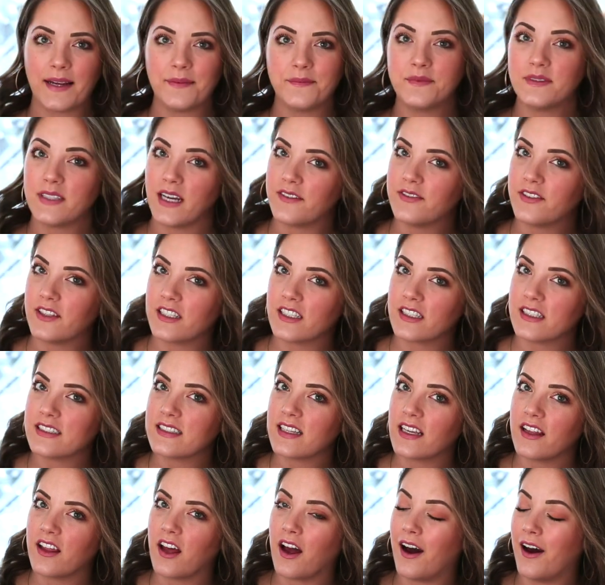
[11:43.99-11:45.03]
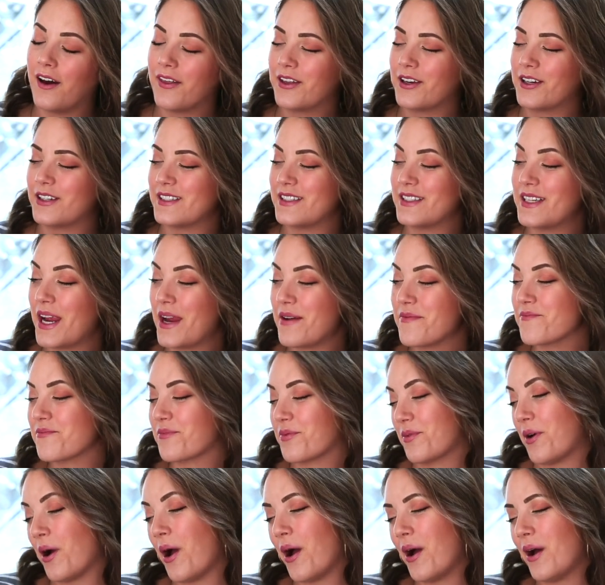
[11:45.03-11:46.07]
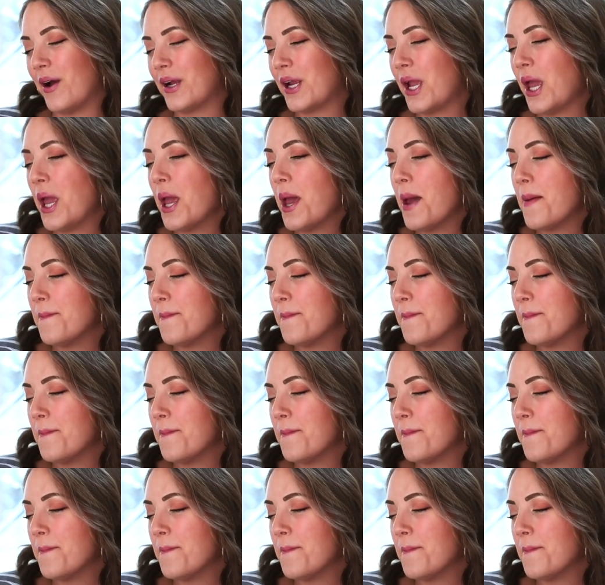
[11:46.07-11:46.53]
I'm definitely gonna say the author's name wrong,